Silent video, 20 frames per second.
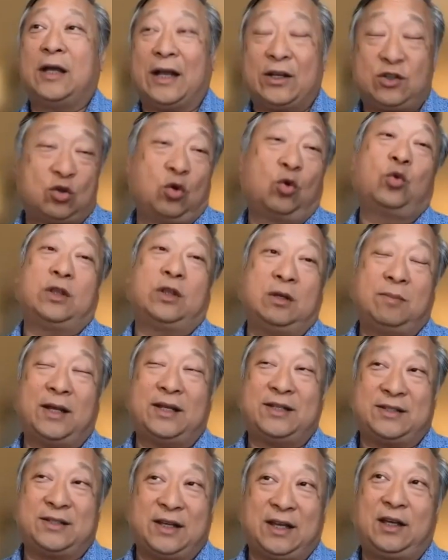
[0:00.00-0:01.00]
I joke with him.
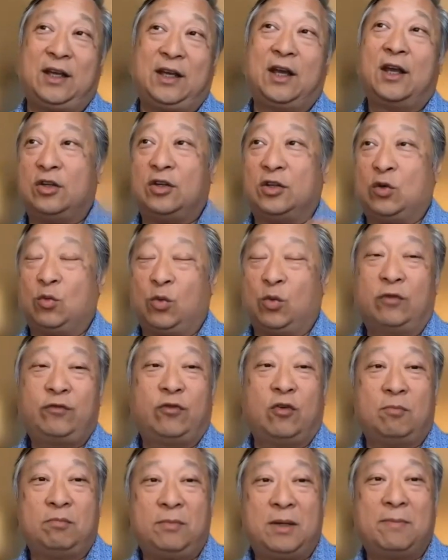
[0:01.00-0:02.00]
I say, you work
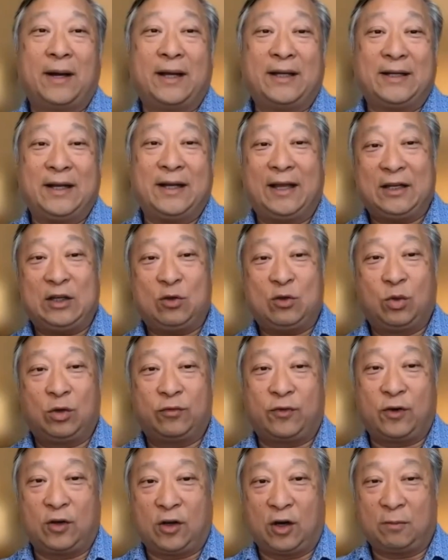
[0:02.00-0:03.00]
for me by day and you work
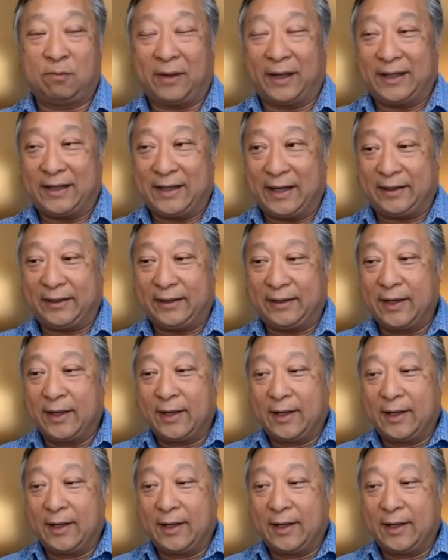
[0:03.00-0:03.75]
for God by night.